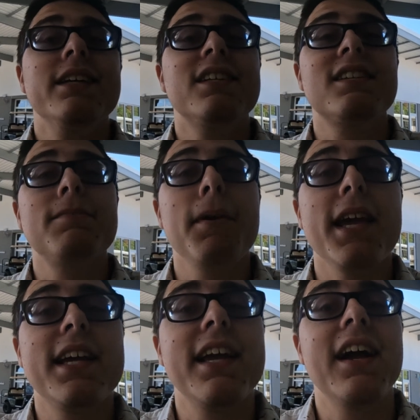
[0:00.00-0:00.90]

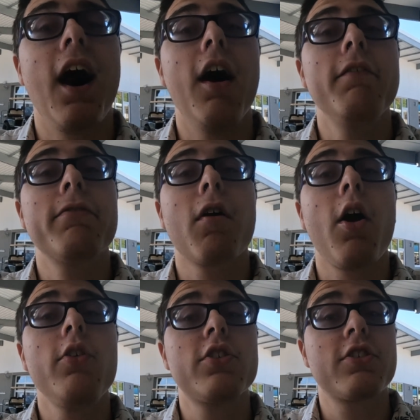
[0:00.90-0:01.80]
Speaking of
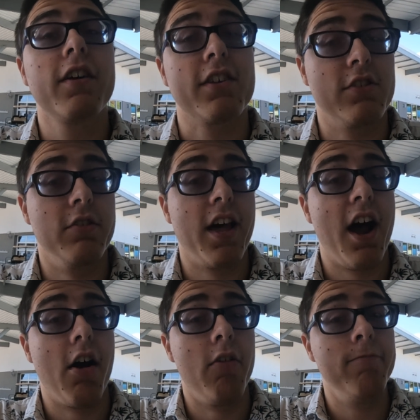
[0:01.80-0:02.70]
Rose Crystal, though,